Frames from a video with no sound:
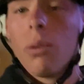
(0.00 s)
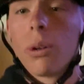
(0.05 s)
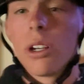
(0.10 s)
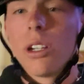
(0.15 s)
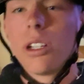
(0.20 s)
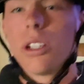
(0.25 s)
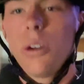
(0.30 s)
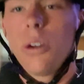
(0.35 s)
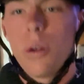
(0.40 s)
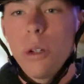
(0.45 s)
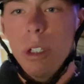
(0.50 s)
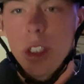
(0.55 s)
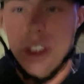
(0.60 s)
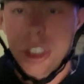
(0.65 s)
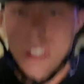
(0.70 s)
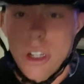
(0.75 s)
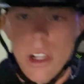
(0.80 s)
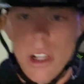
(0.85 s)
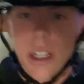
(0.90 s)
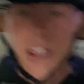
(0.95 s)
We're gonna go on a
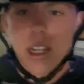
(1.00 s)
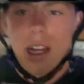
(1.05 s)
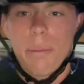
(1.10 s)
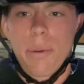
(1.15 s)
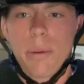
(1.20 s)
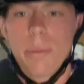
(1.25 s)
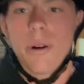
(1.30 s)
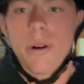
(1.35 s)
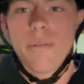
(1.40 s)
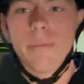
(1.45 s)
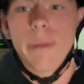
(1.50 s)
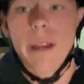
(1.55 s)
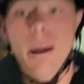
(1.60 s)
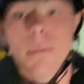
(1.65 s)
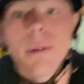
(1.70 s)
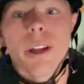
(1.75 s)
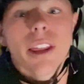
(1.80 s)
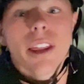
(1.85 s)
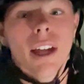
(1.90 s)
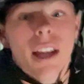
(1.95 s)
trolley up above
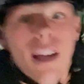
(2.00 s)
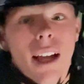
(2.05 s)
Mammoth.